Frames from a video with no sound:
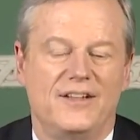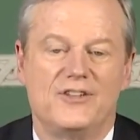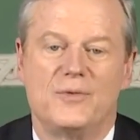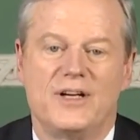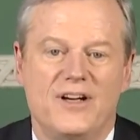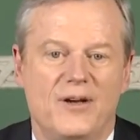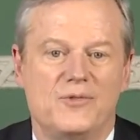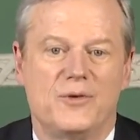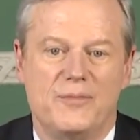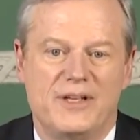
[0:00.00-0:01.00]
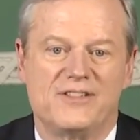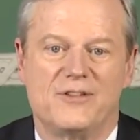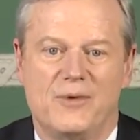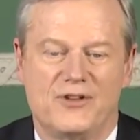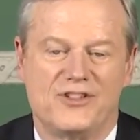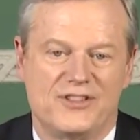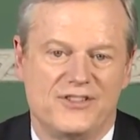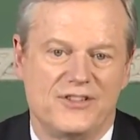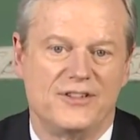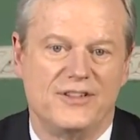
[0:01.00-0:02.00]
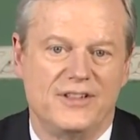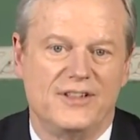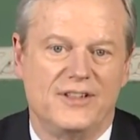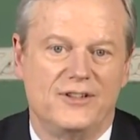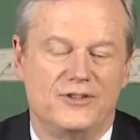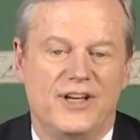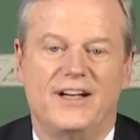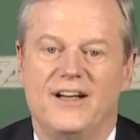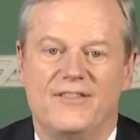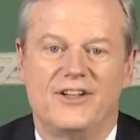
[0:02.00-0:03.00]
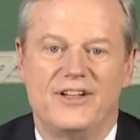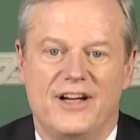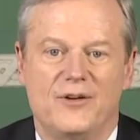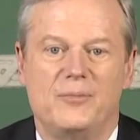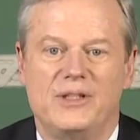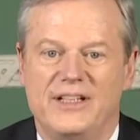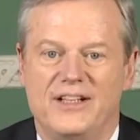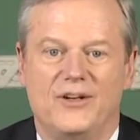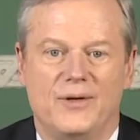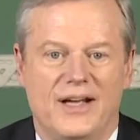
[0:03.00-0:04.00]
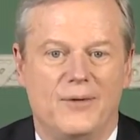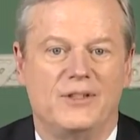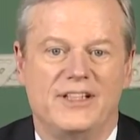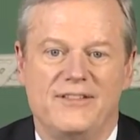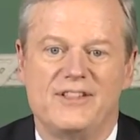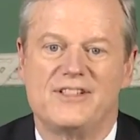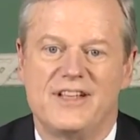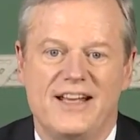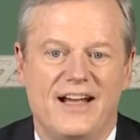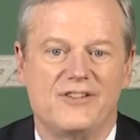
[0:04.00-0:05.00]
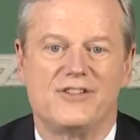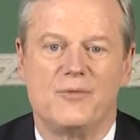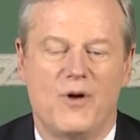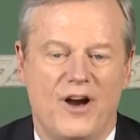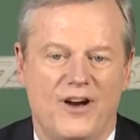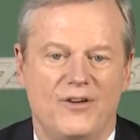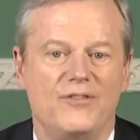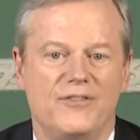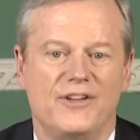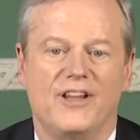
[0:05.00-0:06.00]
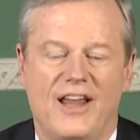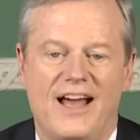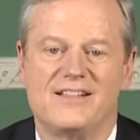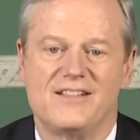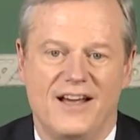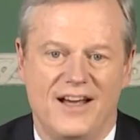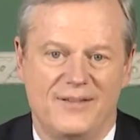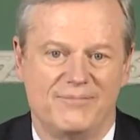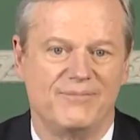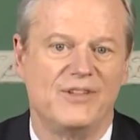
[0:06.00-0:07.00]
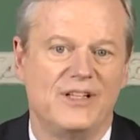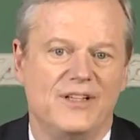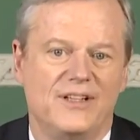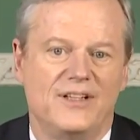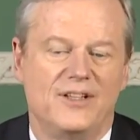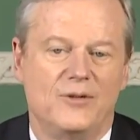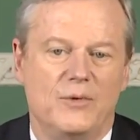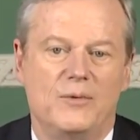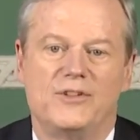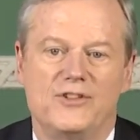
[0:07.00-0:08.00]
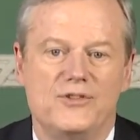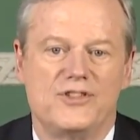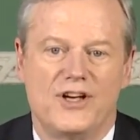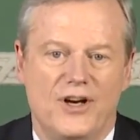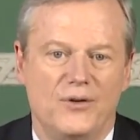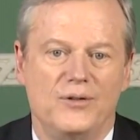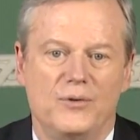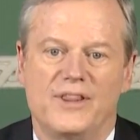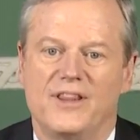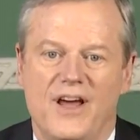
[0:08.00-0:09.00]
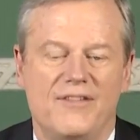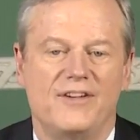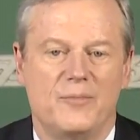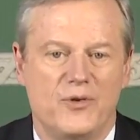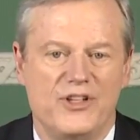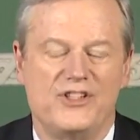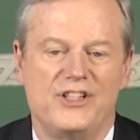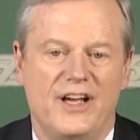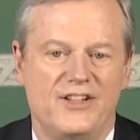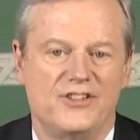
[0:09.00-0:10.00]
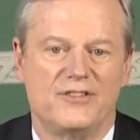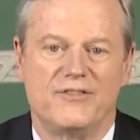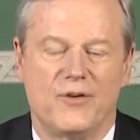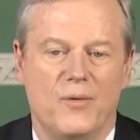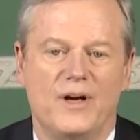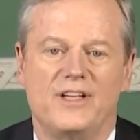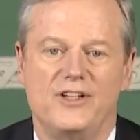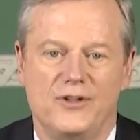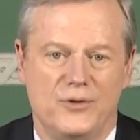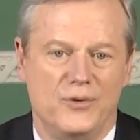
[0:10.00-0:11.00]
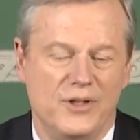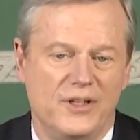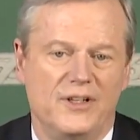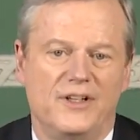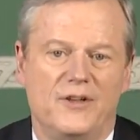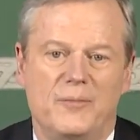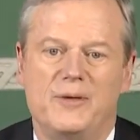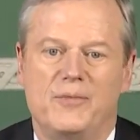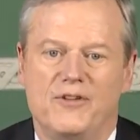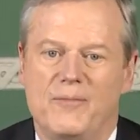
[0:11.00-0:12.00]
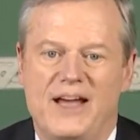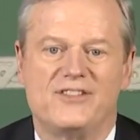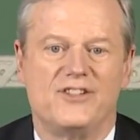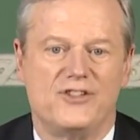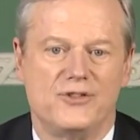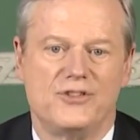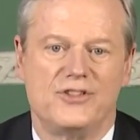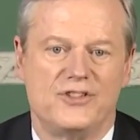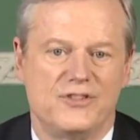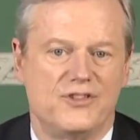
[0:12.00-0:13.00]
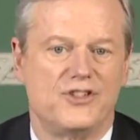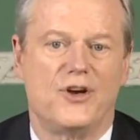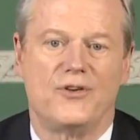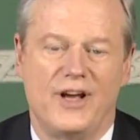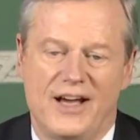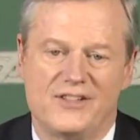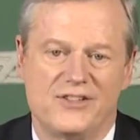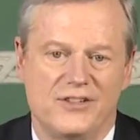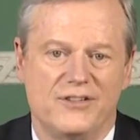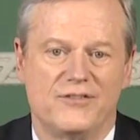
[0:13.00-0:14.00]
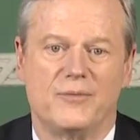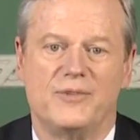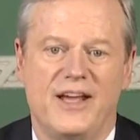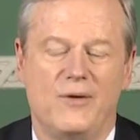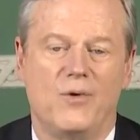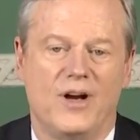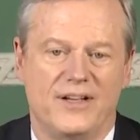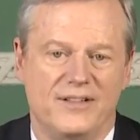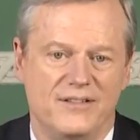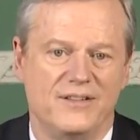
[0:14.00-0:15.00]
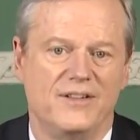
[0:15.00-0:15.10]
This one comes with mixed emotions. Lieutenant Governor Karyn Polito and I will leave the State House tomorrow for the last time. We will do so with love and appreciation for what you, the people of Massachusetts, have shown us from day one.